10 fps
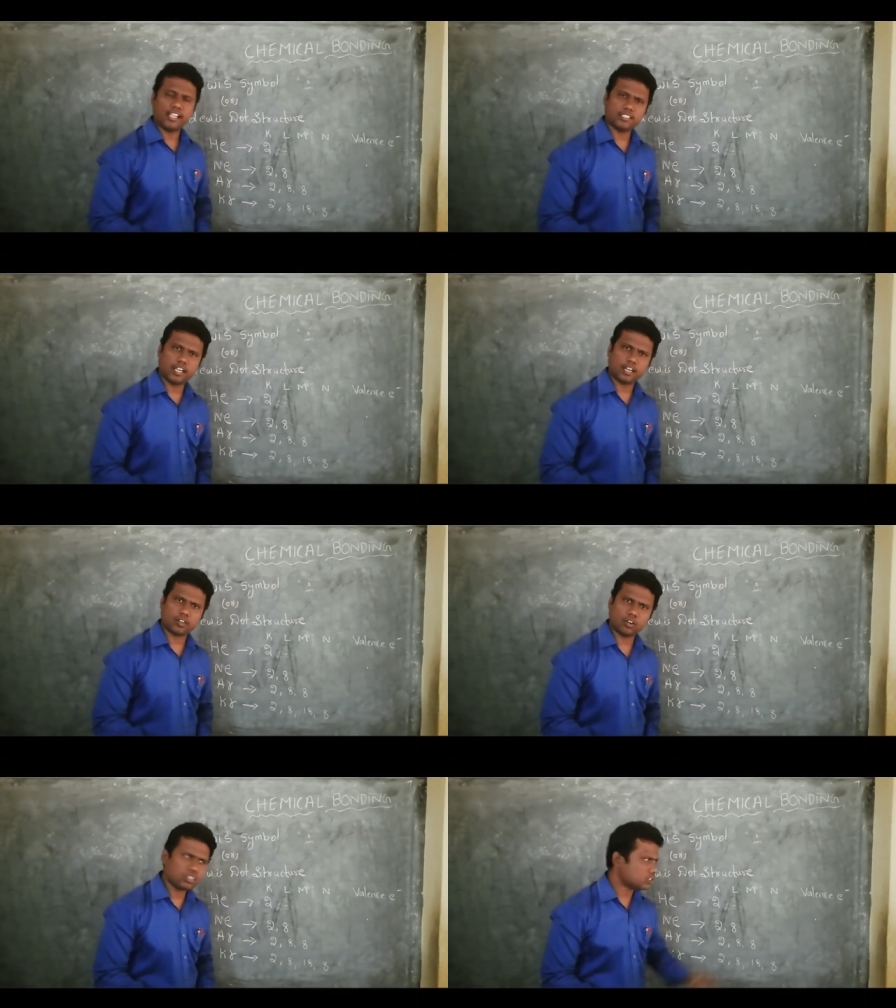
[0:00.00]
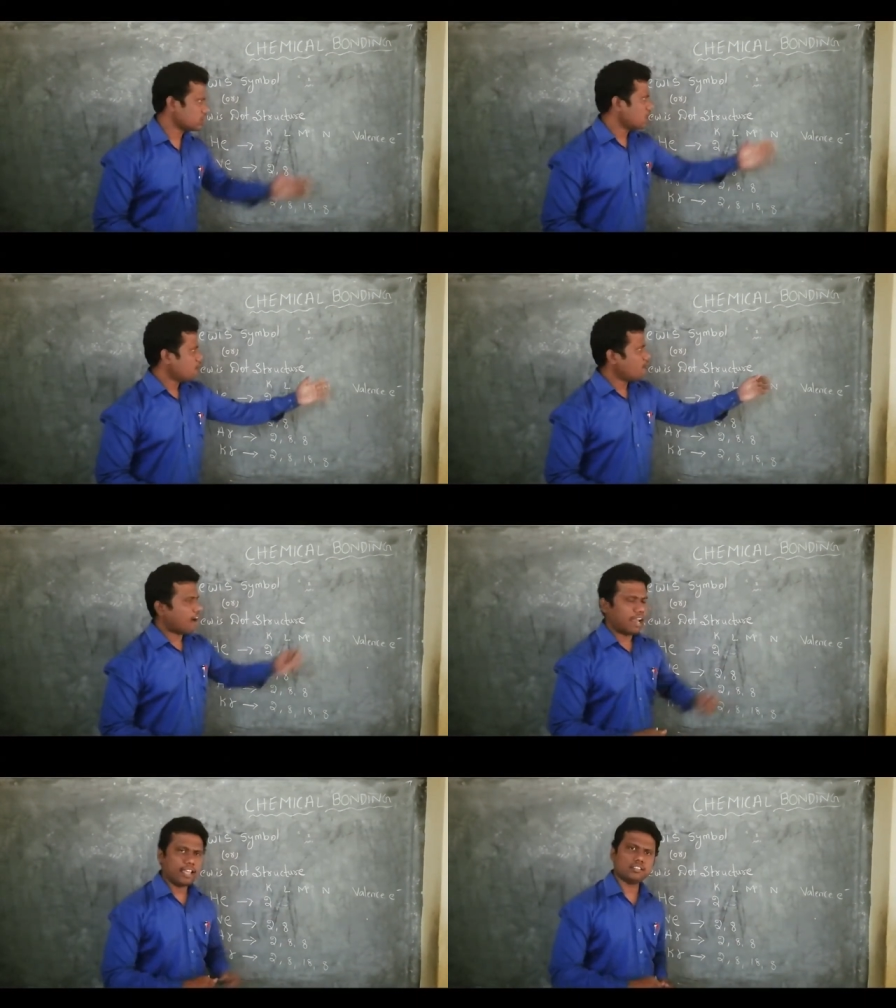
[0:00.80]
electrons?
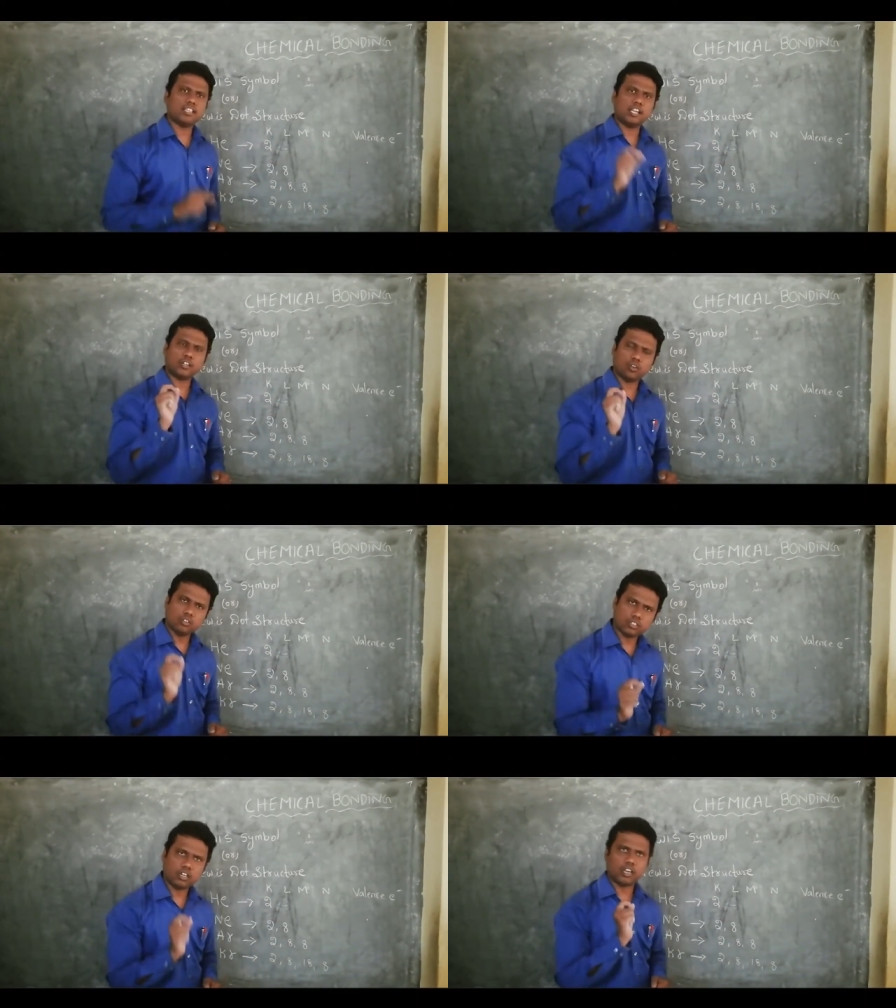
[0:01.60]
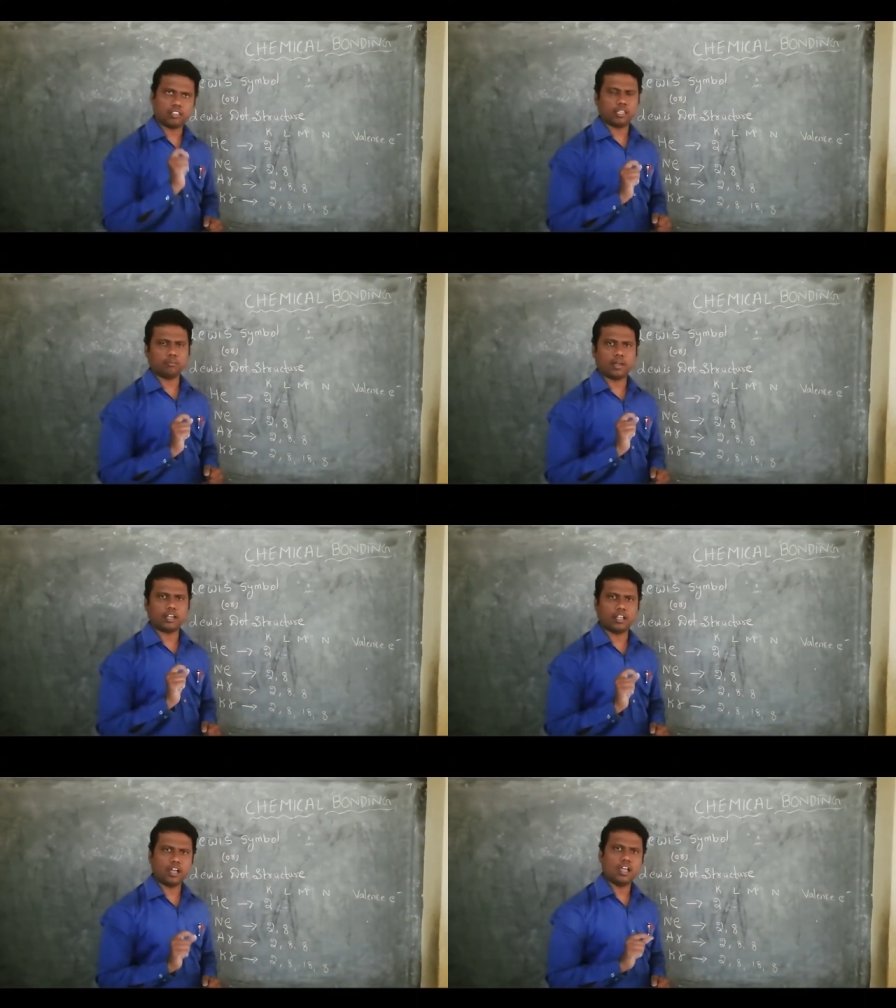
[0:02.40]
Valence electrons are nothing but
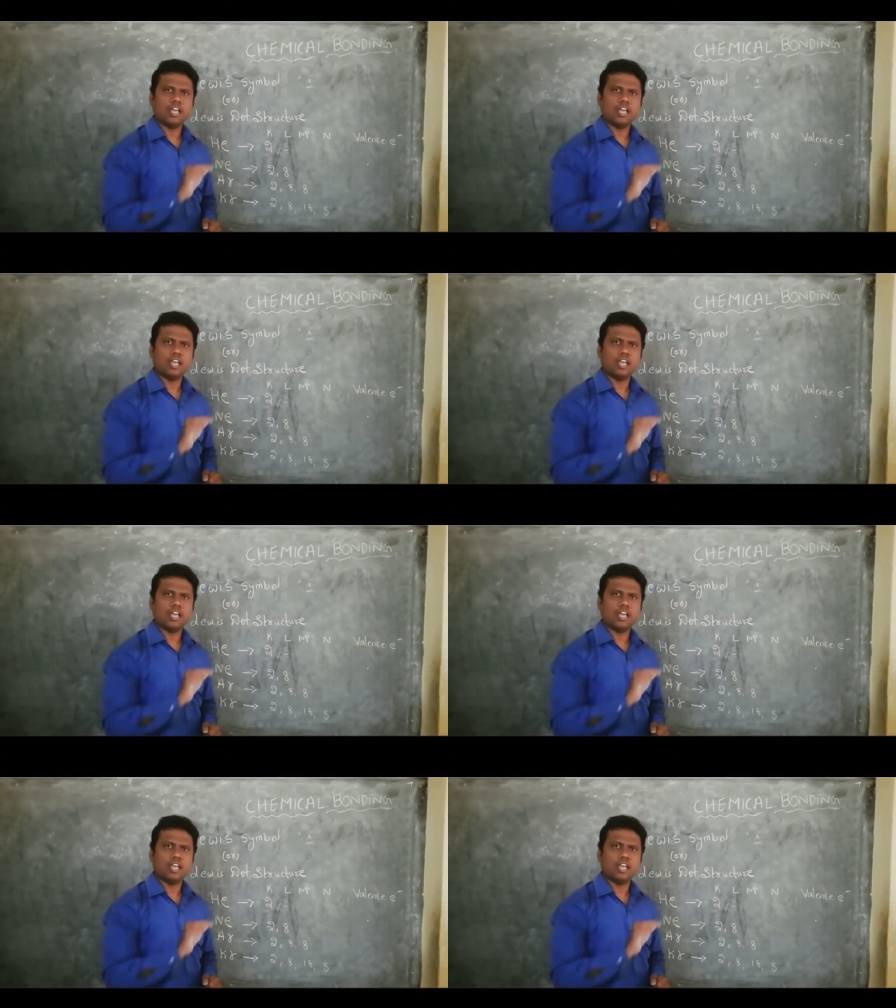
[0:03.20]
uh,